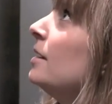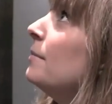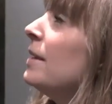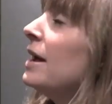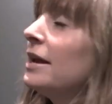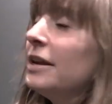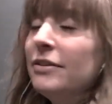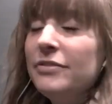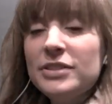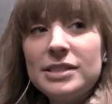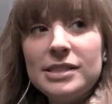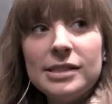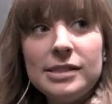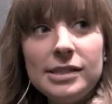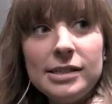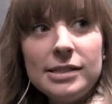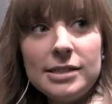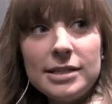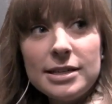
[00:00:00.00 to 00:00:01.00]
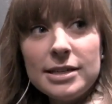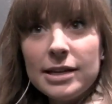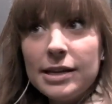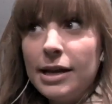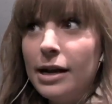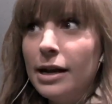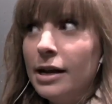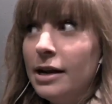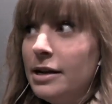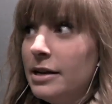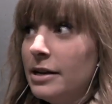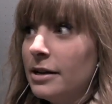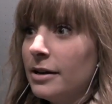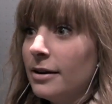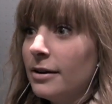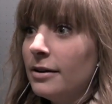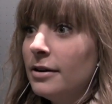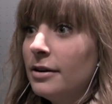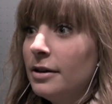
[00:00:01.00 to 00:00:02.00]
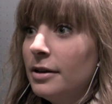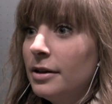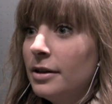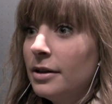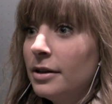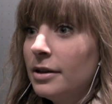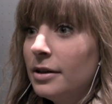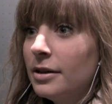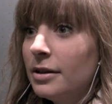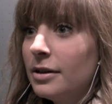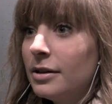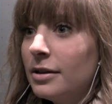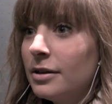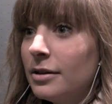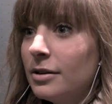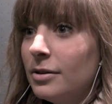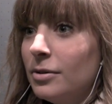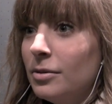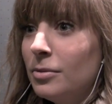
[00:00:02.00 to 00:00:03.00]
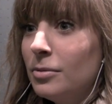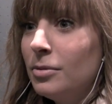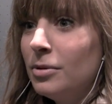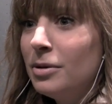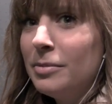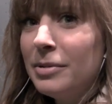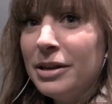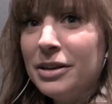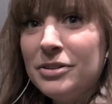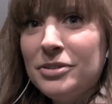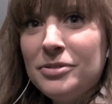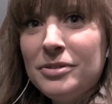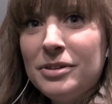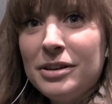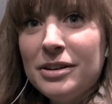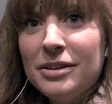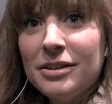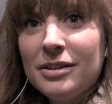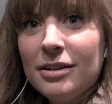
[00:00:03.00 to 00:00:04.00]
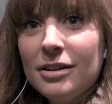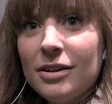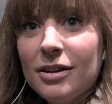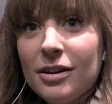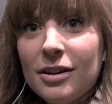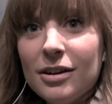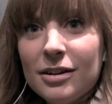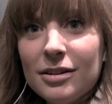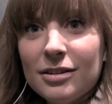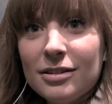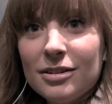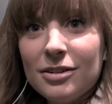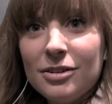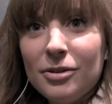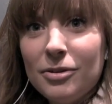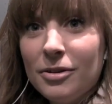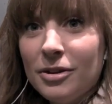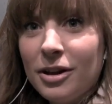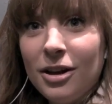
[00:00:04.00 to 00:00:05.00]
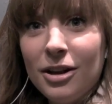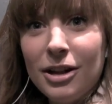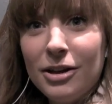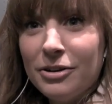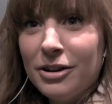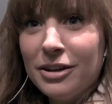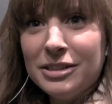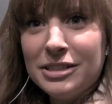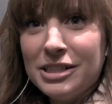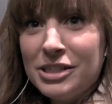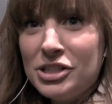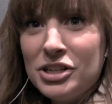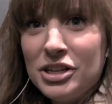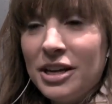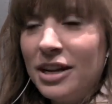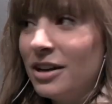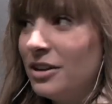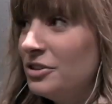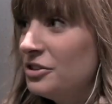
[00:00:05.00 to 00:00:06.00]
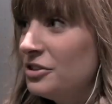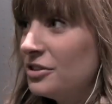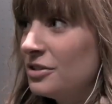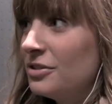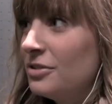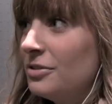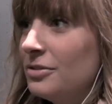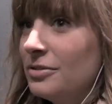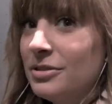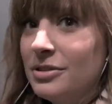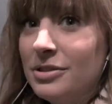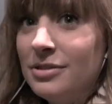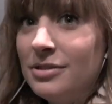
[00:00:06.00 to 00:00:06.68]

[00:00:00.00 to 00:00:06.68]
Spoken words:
Man, if it's this easy to get in here, what am I doing going all out auditioning? I'll just go.